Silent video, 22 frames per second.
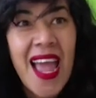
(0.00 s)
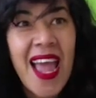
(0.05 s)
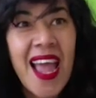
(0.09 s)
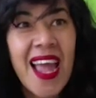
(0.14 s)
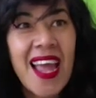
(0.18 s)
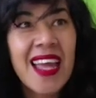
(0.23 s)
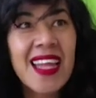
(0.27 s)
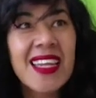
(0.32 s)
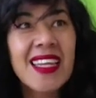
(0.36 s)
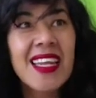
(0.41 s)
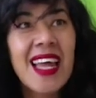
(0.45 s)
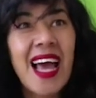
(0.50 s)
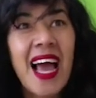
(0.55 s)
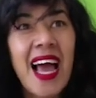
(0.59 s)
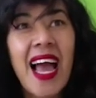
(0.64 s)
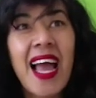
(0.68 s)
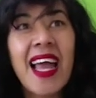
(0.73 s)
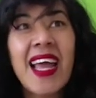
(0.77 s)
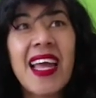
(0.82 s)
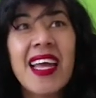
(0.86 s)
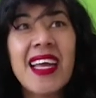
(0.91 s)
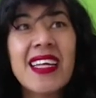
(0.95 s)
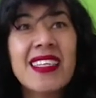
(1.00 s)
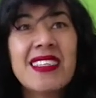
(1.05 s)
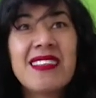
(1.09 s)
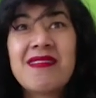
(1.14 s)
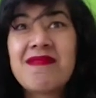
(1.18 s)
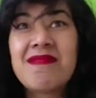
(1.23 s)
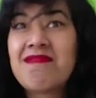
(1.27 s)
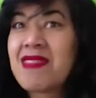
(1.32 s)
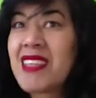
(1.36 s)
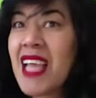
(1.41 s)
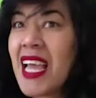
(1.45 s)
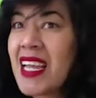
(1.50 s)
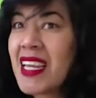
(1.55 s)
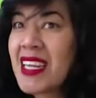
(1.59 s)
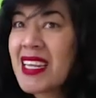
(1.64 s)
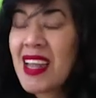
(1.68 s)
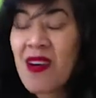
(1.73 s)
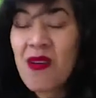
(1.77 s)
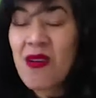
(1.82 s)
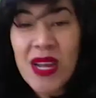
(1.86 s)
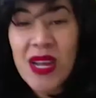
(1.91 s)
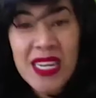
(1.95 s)
And I had
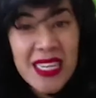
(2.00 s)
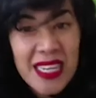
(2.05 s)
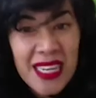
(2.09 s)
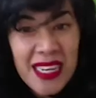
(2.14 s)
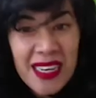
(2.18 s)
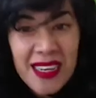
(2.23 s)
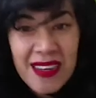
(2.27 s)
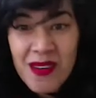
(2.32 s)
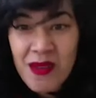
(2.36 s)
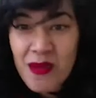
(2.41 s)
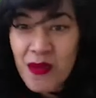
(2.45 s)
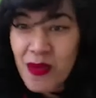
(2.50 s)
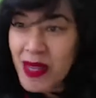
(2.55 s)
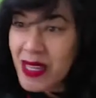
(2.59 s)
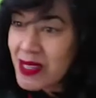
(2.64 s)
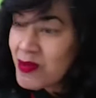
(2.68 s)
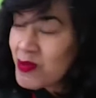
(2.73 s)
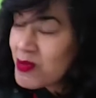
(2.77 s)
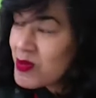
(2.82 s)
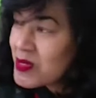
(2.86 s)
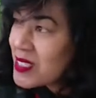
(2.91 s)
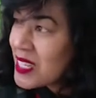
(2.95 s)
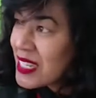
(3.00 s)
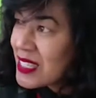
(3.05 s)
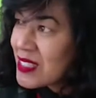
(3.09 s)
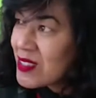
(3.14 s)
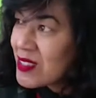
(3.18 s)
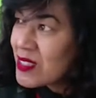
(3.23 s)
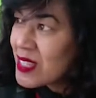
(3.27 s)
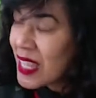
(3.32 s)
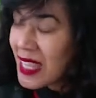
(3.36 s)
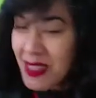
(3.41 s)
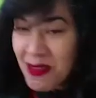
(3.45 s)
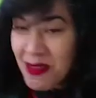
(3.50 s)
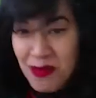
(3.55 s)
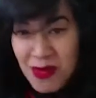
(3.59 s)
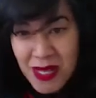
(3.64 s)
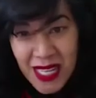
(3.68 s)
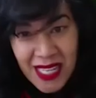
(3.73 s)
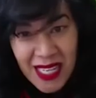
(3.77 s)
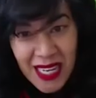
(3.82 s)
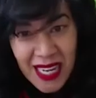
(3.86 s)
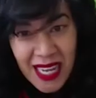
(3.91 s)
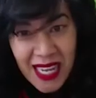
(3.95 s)
no idea where it was going to take
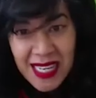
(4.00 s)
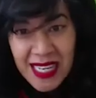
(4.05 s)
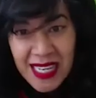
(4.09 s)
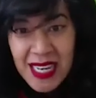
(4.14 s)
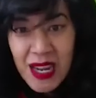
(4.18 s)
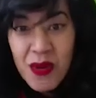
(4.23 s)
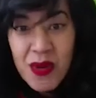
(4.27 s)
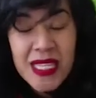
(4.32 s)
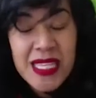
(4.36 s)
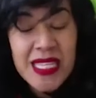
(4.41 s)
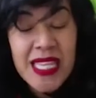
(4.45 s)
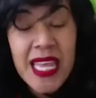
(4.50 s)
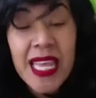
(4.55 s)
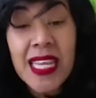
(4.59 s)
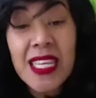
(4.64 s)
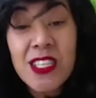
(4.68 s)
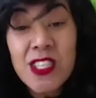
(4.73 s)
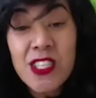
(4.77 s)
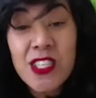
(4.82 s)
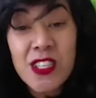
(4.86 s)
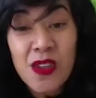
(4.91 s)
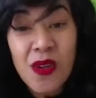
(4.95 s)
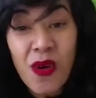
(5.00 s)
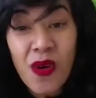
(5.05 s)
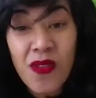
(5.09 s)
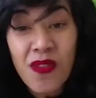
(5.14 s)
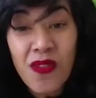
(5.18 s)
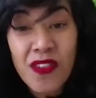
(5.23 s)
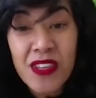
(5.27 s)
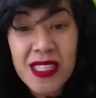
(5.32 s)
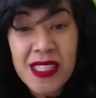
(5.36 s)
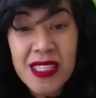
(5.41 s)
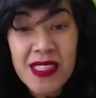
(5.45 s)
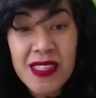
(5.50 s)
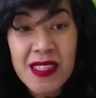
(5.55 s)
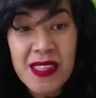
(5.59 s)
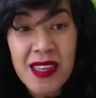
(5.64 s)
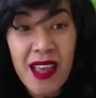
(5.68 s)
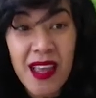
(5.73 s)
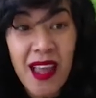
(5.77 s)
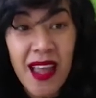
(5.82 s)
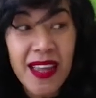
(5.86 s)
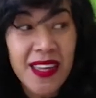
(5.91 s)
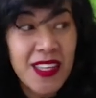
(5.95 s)
me. And I had no intention of it
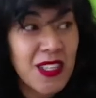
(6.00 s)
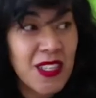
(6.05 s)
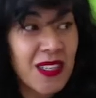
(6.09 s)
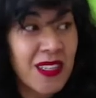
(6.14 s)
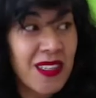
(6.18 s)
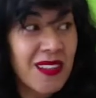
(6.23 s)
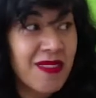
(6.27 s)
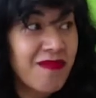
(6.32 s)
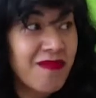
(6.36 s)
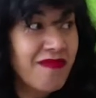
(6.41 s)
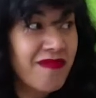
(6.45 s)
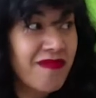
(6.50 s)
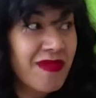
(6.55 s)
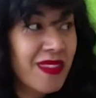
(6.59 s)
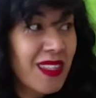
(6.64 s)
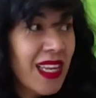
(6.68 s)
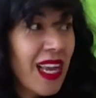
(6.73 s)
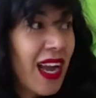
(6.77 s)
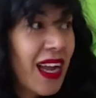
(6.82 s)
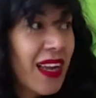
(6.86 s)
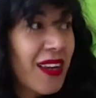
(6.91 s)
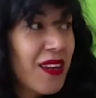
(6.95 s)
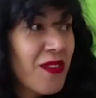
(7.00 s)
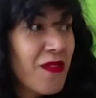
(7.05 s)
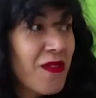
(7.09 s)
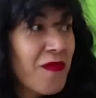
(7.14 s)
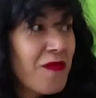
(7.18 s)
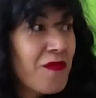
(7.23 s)
actually kind of